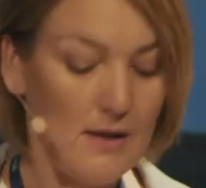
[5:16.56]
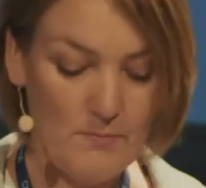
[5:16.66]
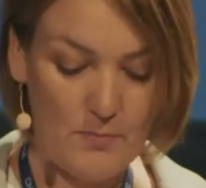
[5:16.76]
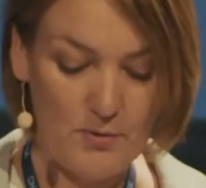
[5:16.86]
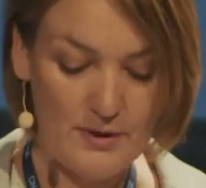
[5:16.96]

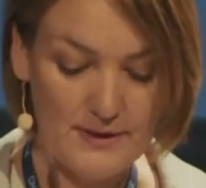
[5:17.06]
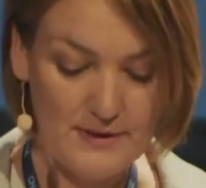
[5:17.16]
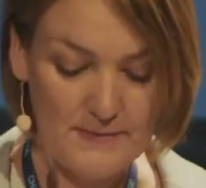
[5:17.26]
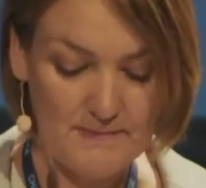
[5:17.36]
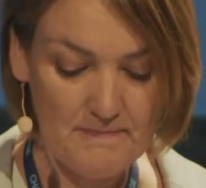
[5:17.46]

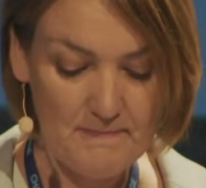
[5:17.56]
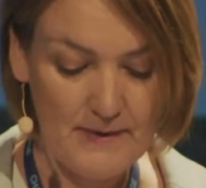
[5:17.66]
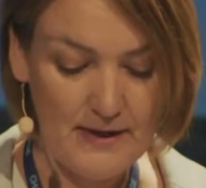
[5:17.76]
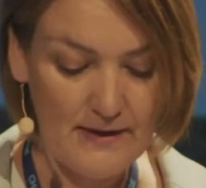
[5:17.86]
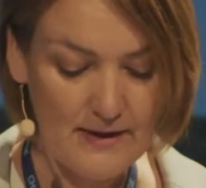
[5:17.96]
employees.
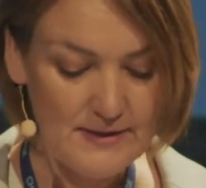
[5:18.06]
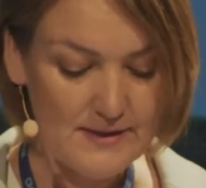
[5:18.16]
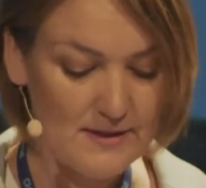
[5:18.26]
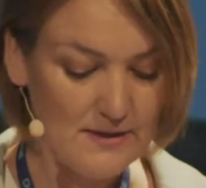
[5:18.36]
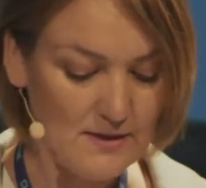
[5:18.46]
In that
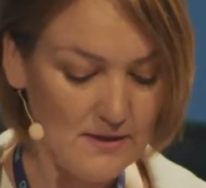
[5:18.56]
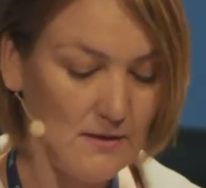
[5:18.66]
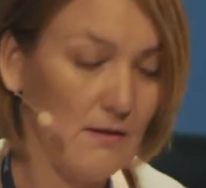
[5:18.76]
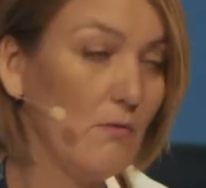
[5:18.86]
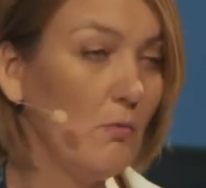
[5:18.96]
sense,
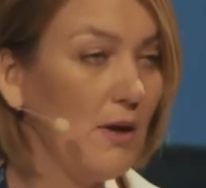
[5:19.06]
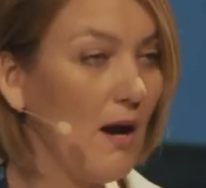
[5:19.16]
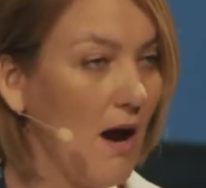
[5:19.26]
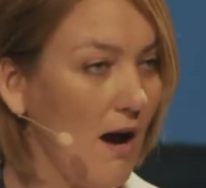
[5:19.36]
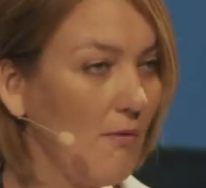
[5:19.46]
we
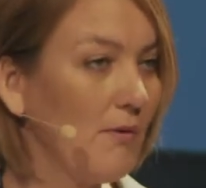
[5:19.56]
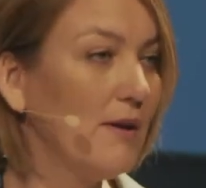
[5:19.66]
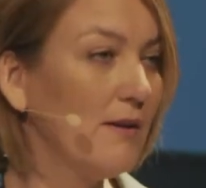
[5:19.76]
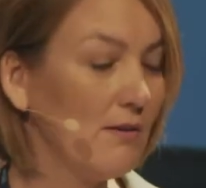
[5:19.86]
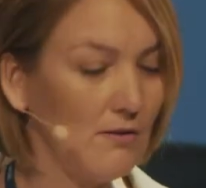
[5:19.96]
are
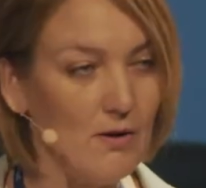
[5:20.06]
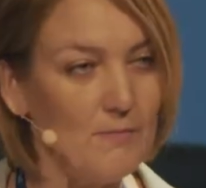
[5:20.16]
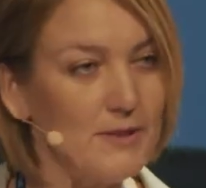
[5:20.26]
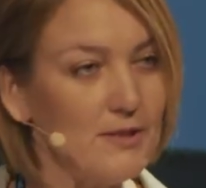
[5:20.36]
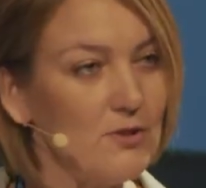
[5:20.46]
in a
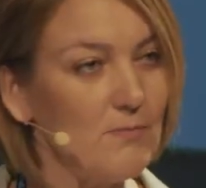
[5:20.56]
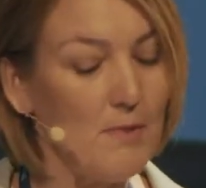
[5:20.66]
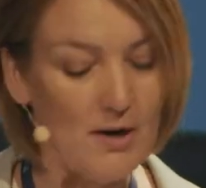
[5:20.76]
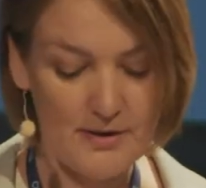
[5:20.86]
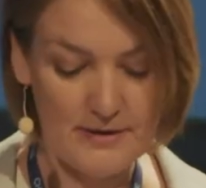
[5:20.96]
competition
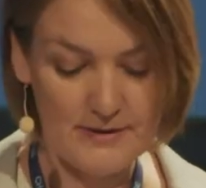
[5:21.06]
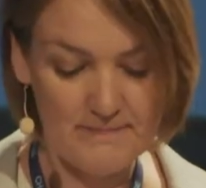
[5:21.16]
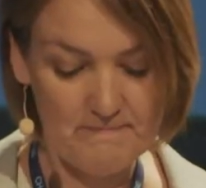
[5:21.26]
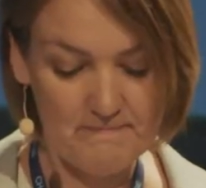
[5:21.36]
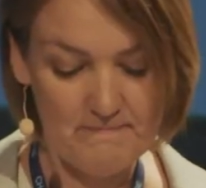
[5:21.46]
market.
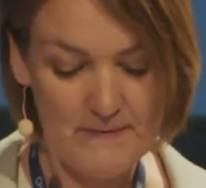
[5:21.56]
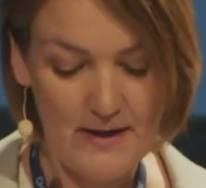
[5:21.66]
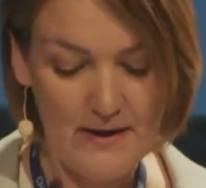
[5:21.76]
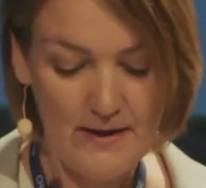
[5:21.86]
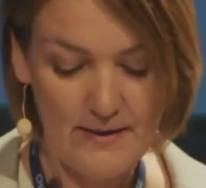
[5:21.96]

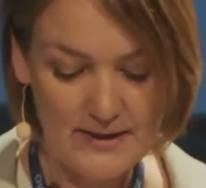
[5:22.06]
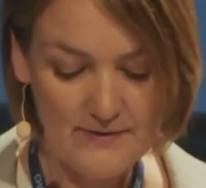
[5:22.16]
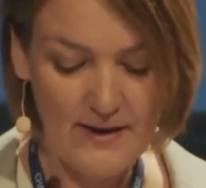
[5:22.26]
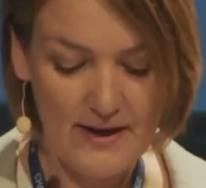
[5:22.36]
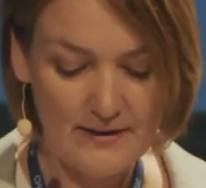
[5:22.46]

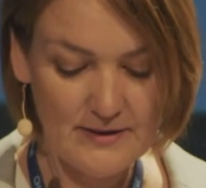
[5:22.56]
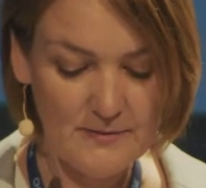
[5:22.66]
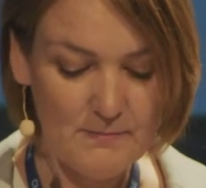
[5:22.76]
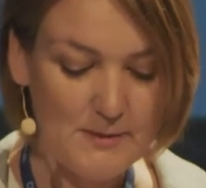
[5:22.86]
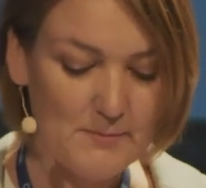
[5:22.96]
This
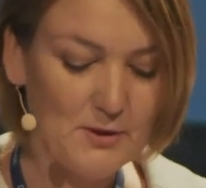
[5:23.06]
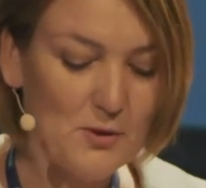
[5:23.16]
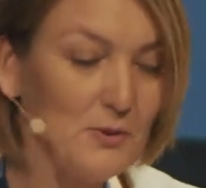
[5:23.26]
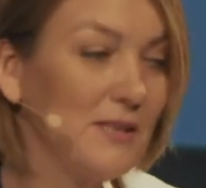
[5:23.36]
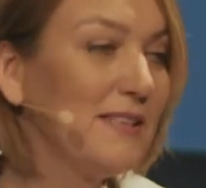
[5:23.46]
fact made me
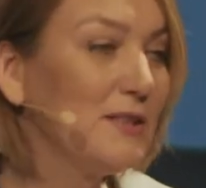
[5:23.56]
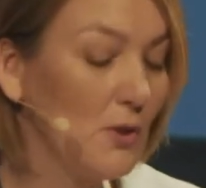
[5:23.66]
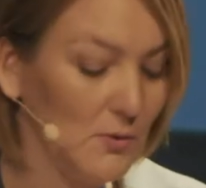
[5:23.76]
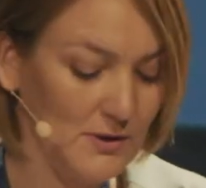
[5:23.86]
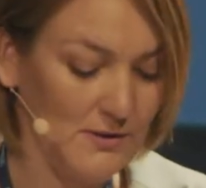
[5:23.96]
totally
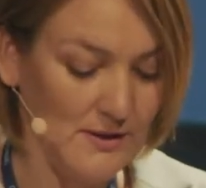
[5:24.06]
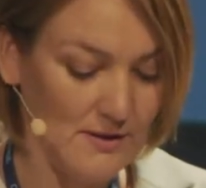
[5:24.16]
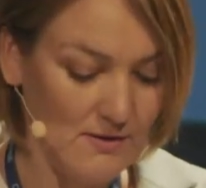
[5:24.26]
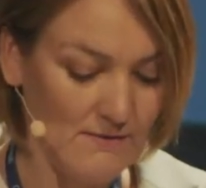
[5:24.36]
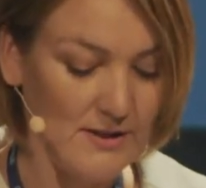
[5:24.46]

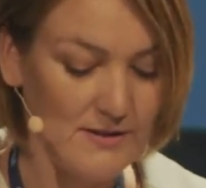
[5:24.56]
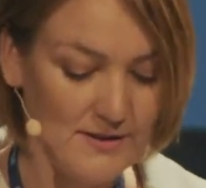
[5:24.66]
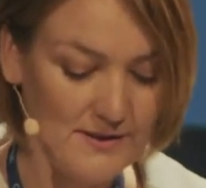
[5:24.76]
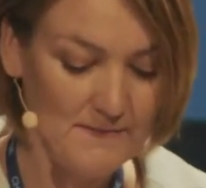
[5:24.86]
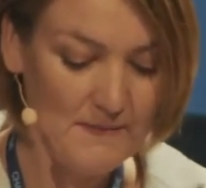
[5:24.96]

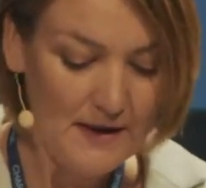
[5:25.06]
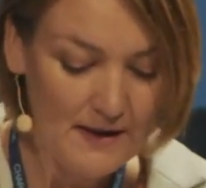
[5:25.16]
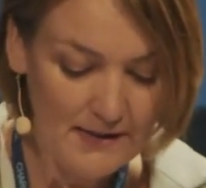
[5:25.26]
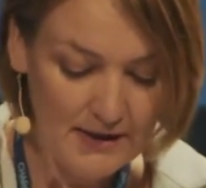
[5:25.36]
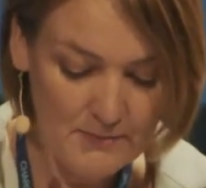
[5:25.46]
convinced
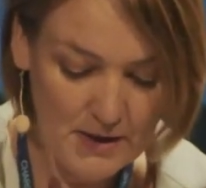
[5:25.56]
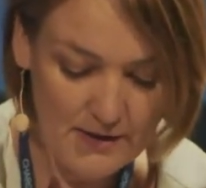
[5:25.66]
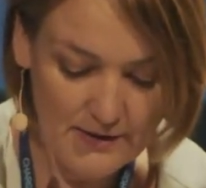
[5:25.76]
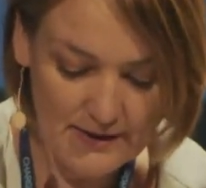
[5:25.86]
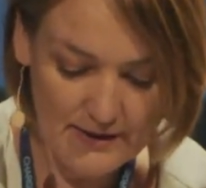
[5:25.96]
that
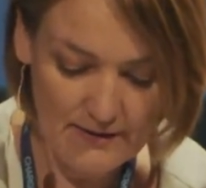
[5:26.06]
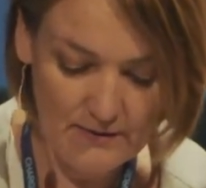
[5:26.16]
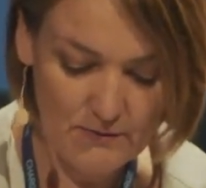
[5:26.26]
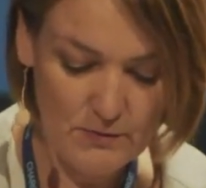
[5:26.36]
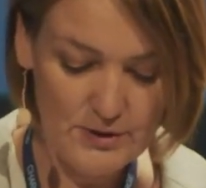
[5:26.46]
marketing
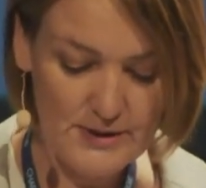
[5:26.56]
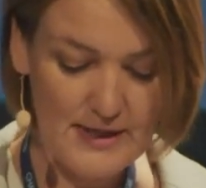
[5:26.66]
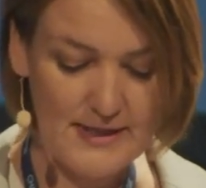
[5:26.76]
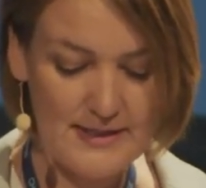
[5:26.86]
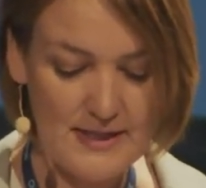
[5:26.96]
was
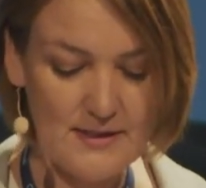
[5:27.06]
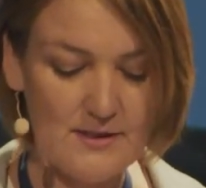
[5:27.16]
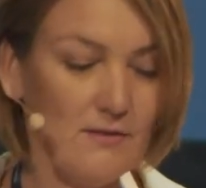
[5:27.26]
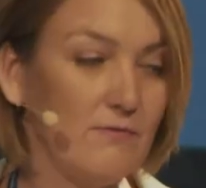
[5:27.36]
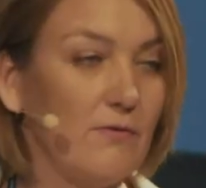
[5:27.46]

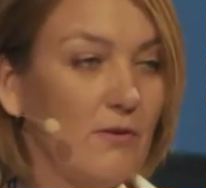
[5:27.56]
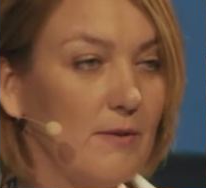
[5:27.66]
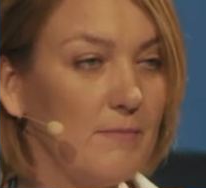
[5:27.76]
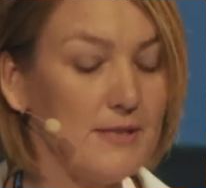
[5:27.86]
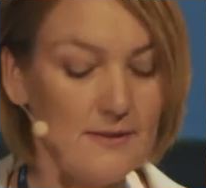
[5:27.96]
essential for
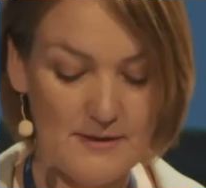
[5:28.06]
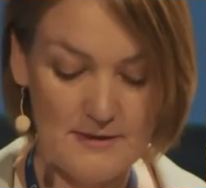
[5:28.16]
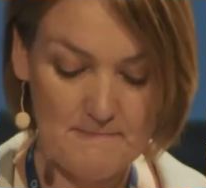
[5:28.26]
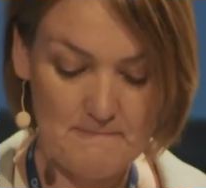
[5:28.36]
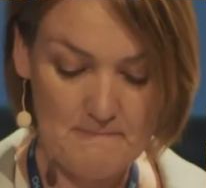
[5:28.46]
the business.